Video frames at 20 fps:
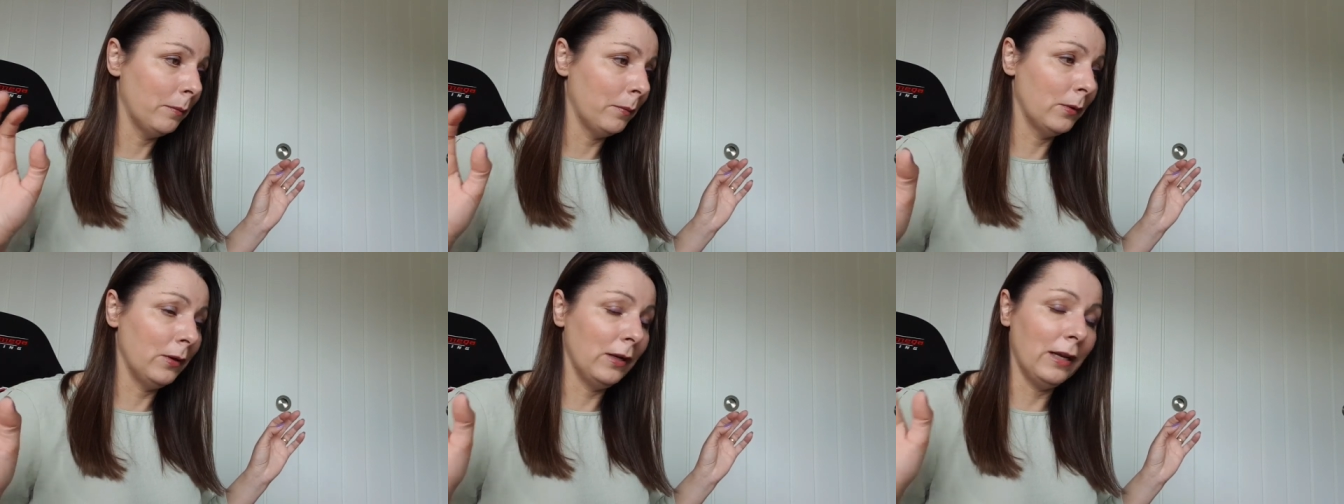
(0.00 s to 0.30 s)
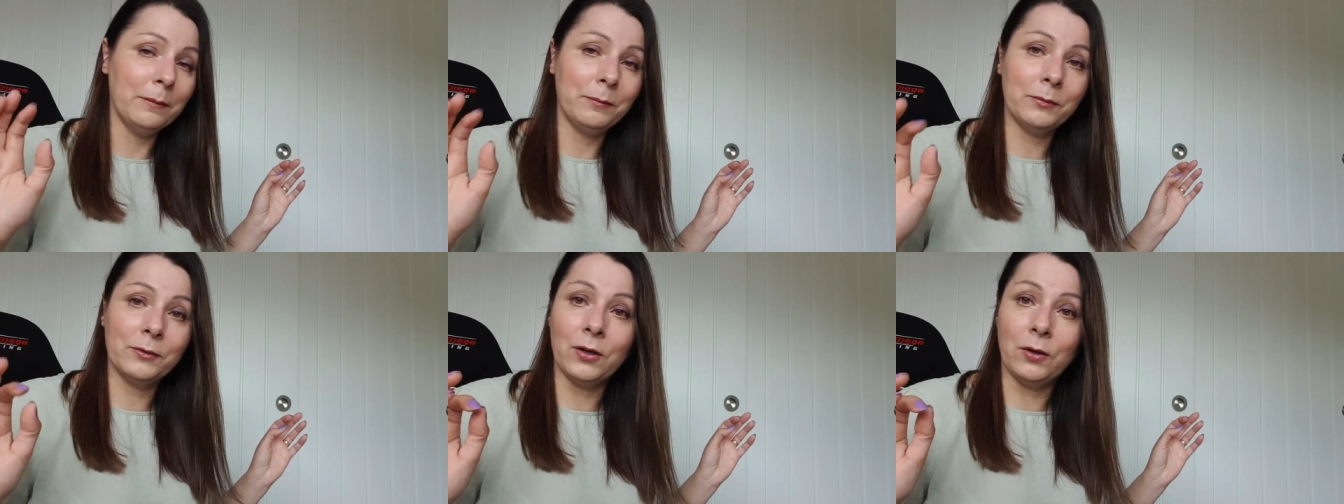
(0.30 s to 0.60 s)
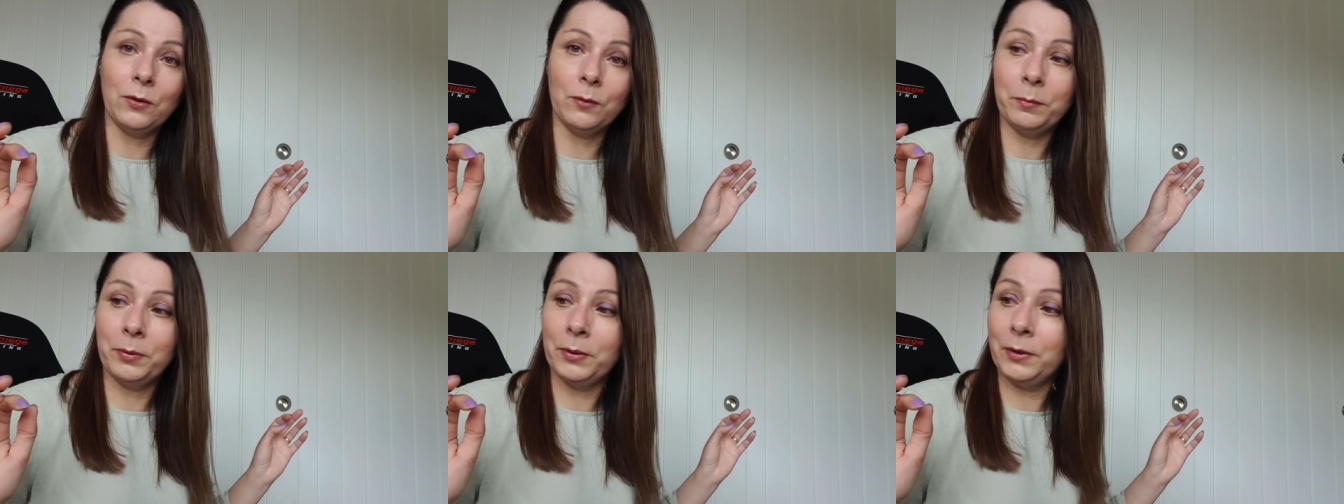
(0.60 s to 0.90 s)
But
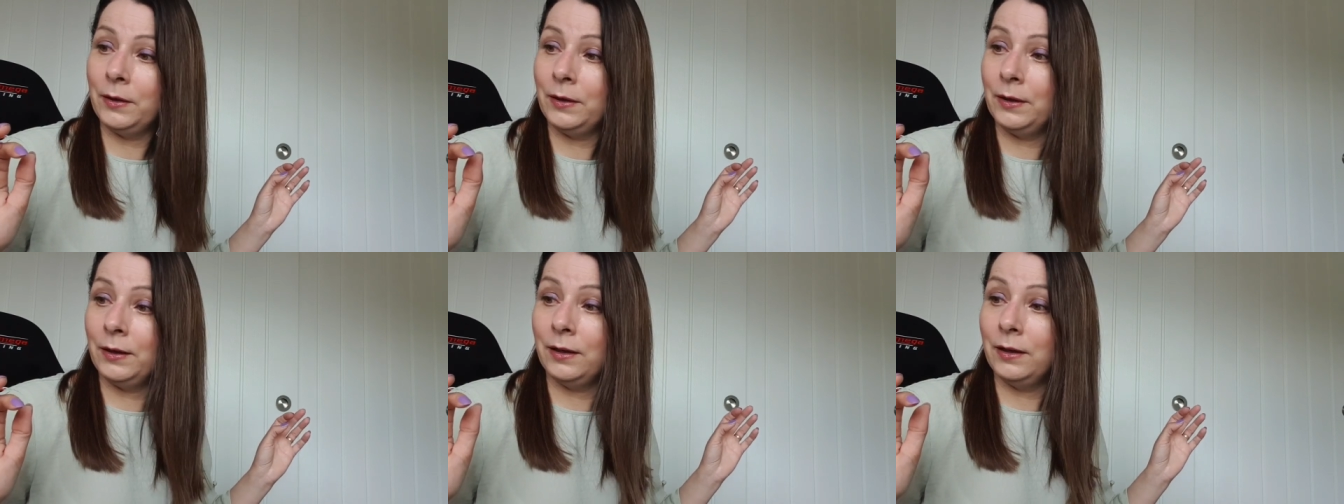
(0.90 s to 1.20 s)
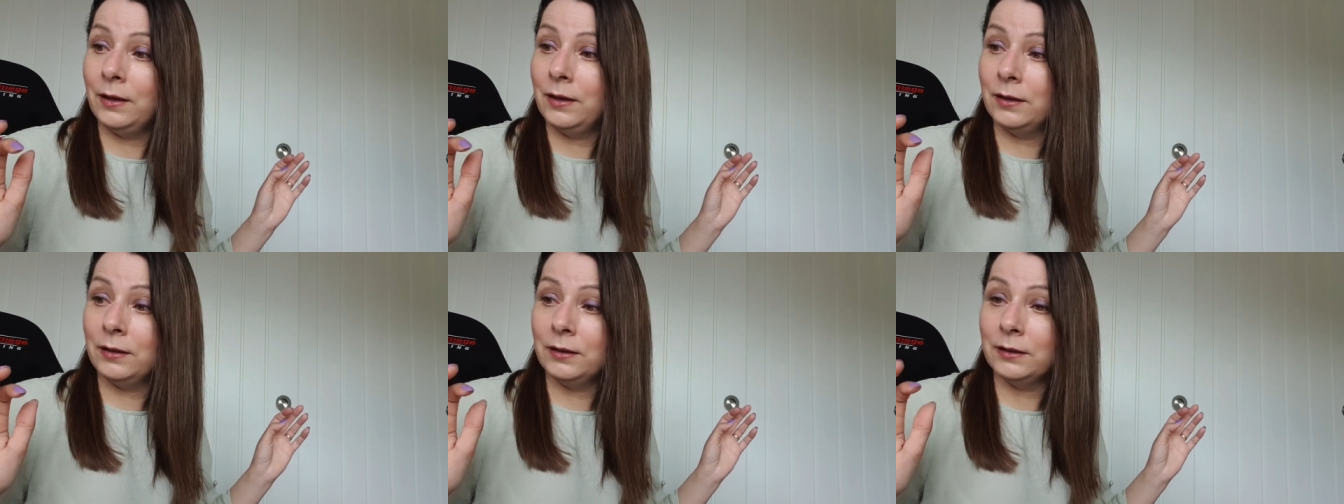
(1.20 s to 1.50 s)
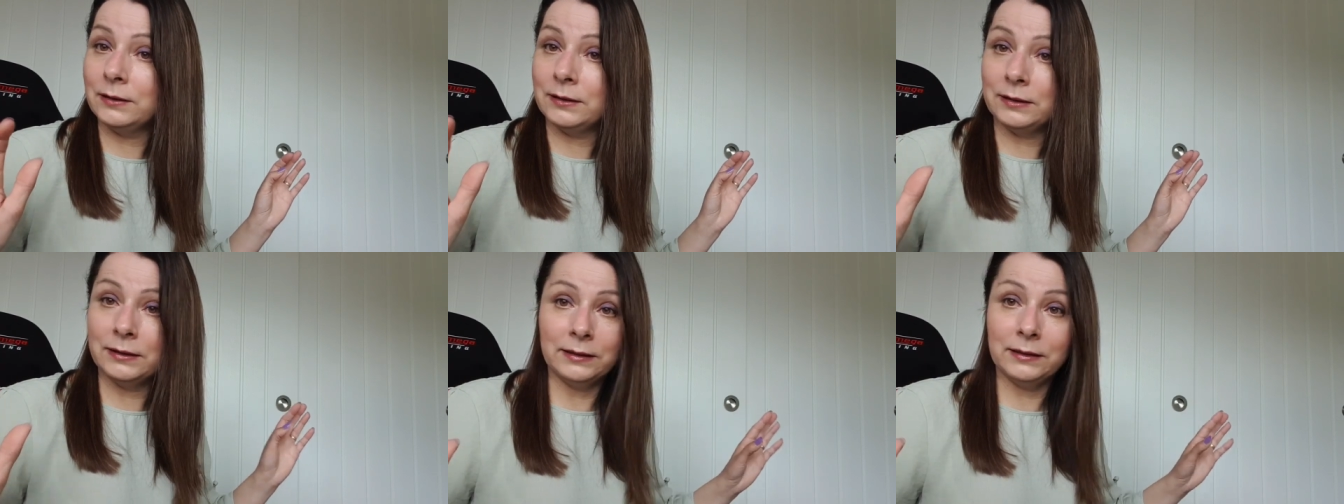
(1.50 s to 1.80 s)
laptop,
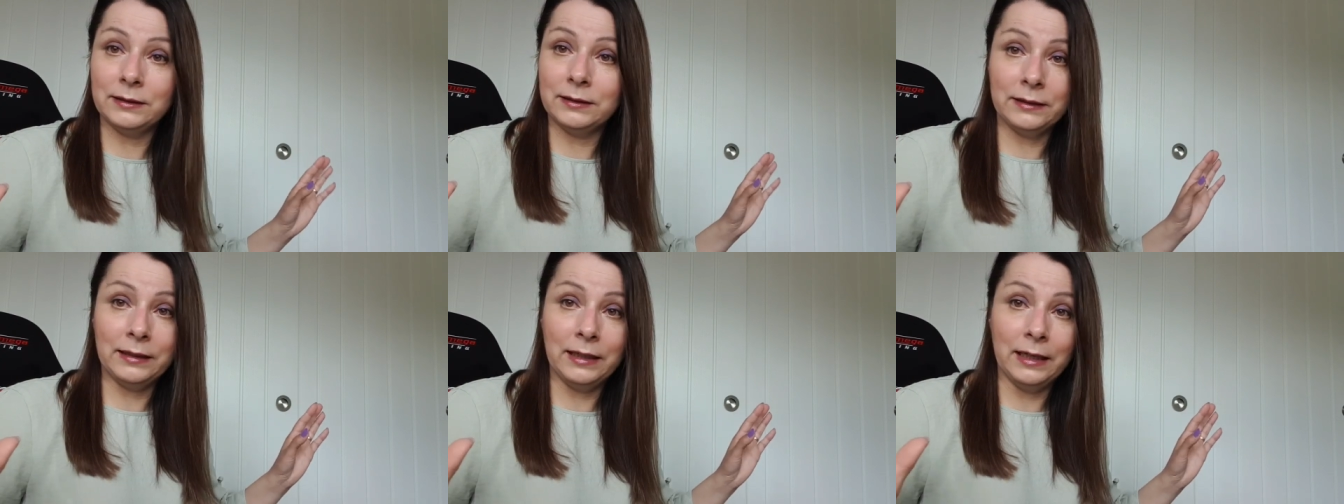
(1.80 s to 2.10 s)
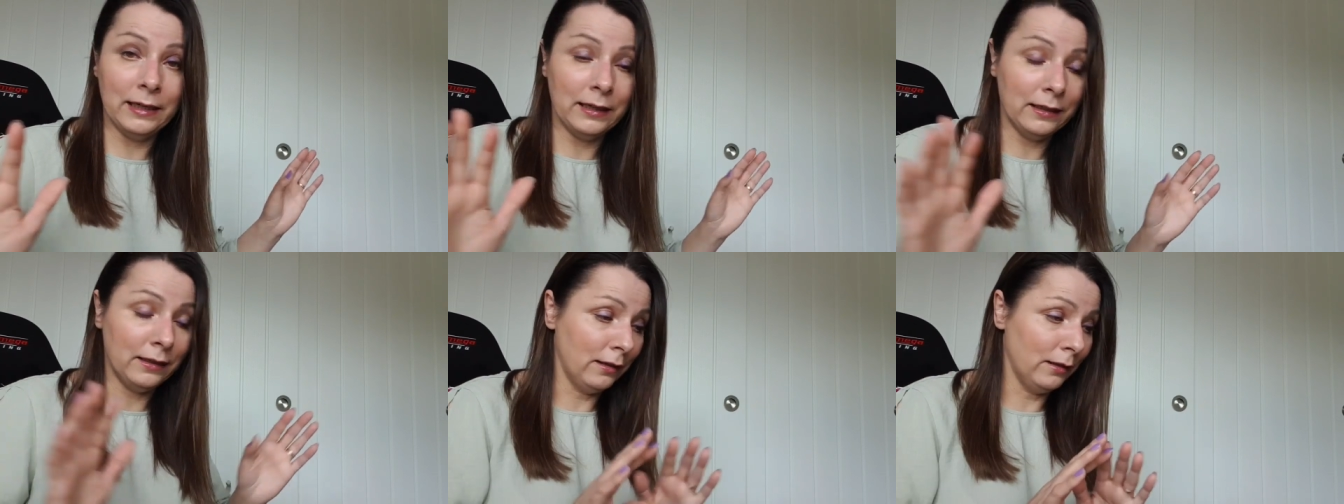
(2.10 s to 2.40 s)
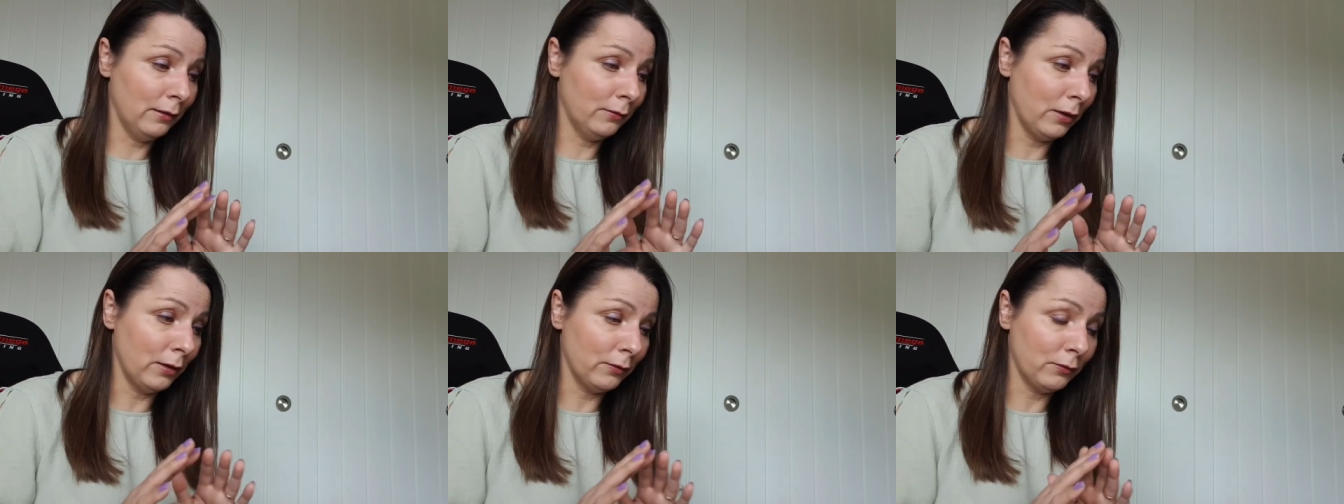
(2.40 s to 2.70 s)
yeah,
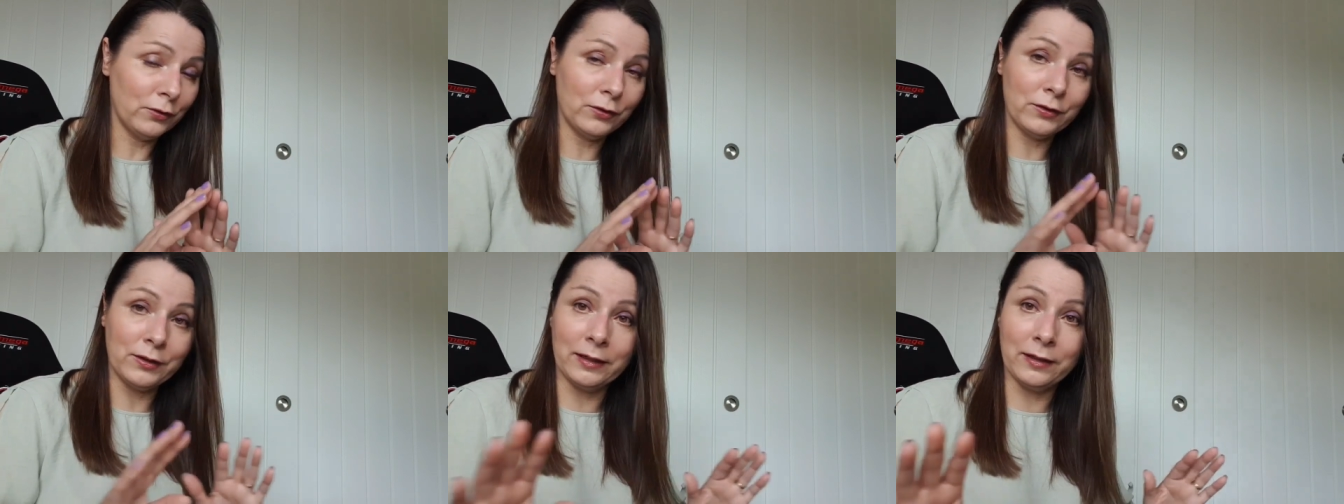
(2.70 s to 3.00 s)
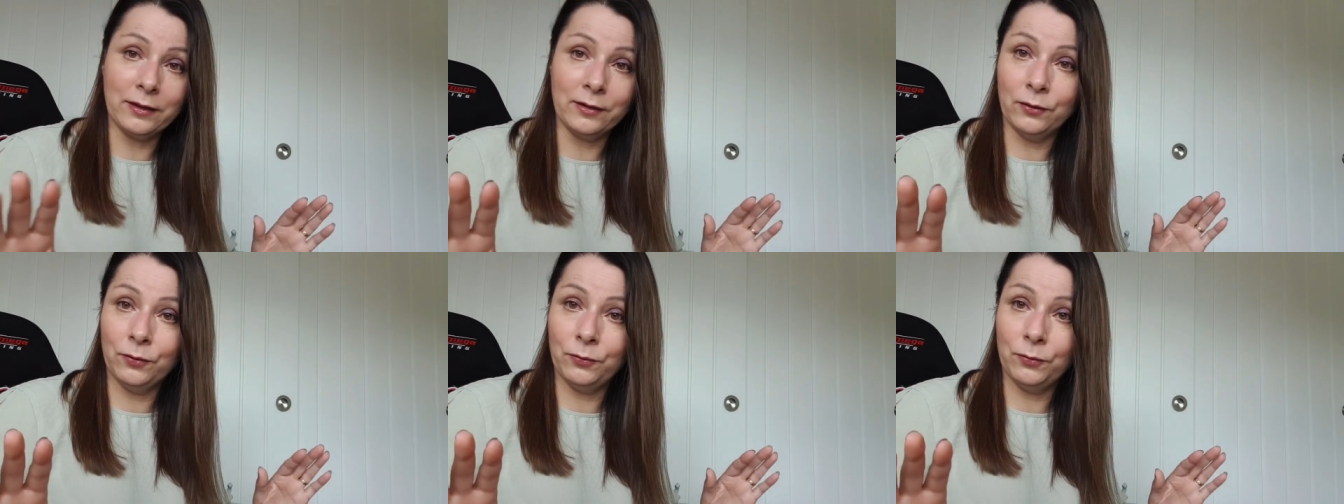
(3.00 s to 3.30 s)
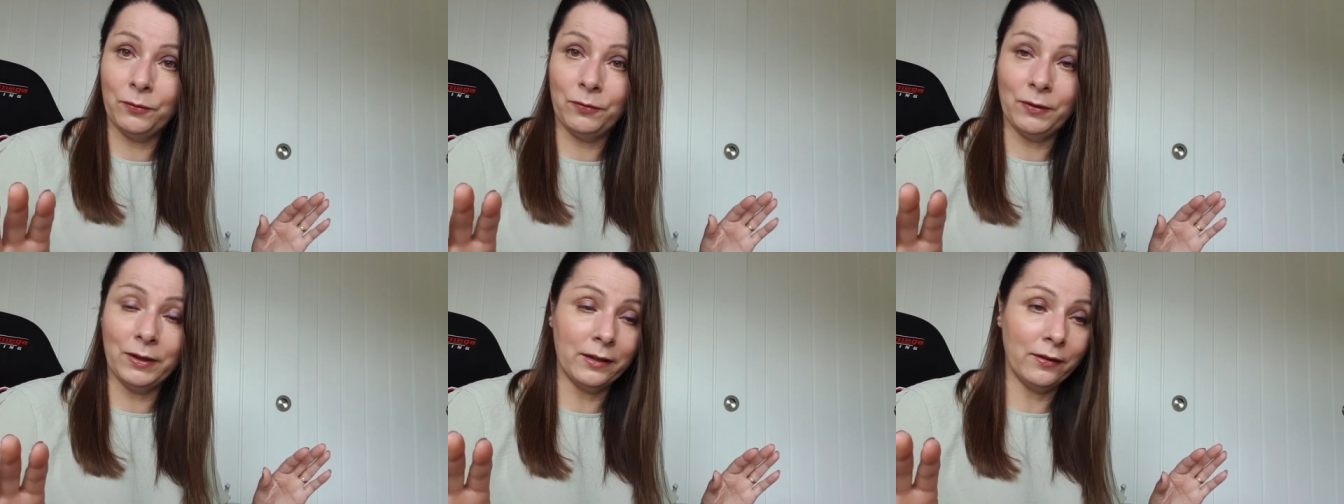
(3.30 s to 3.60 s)
I've, I've just had
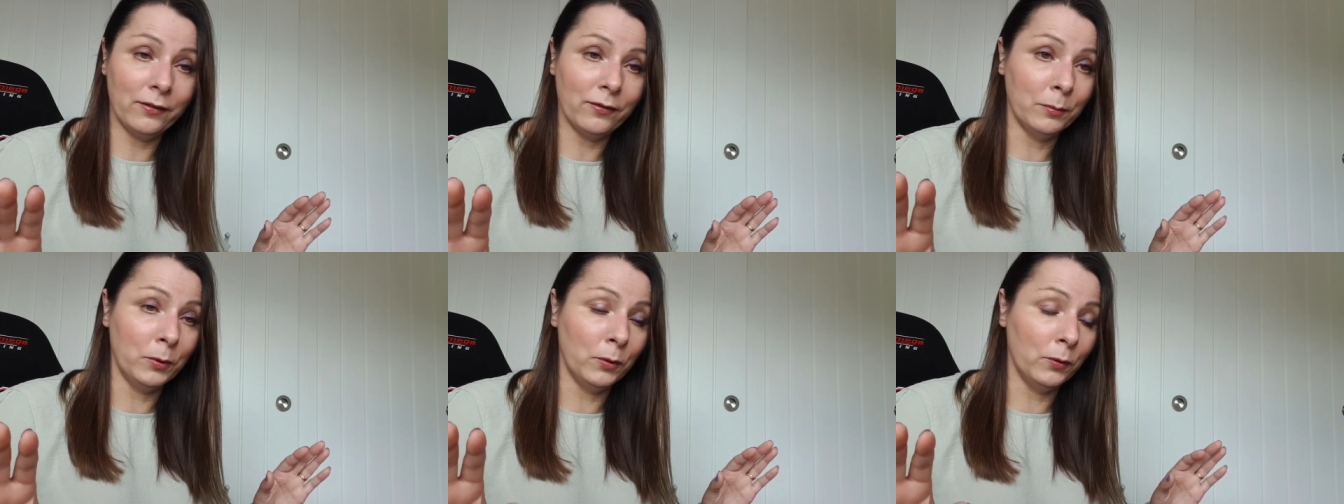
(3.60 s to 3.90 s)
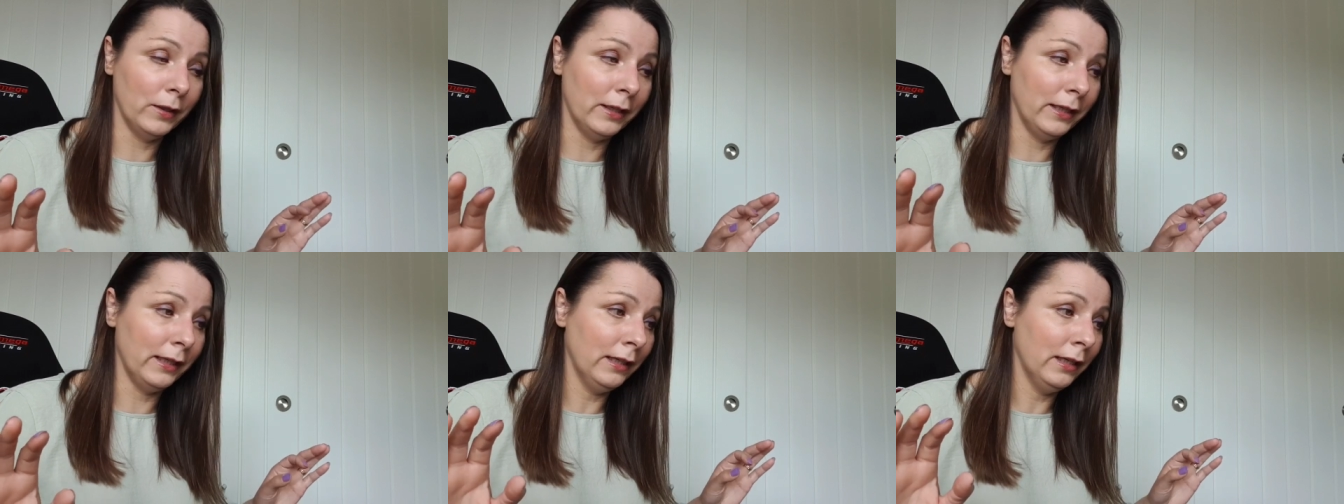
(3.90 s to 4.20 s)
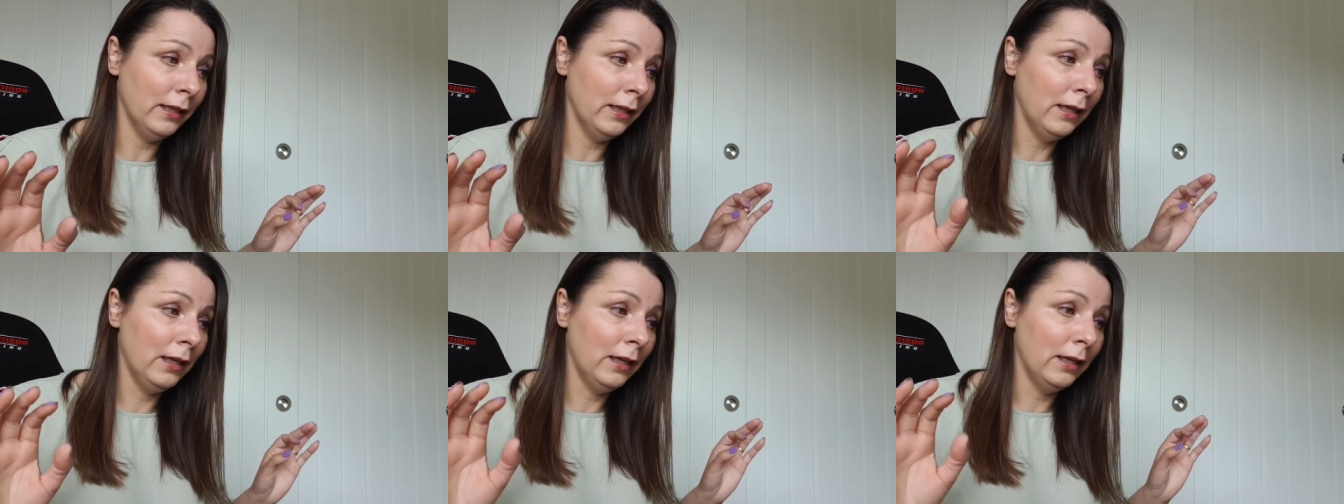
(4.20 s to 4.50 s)
enough with it this morning.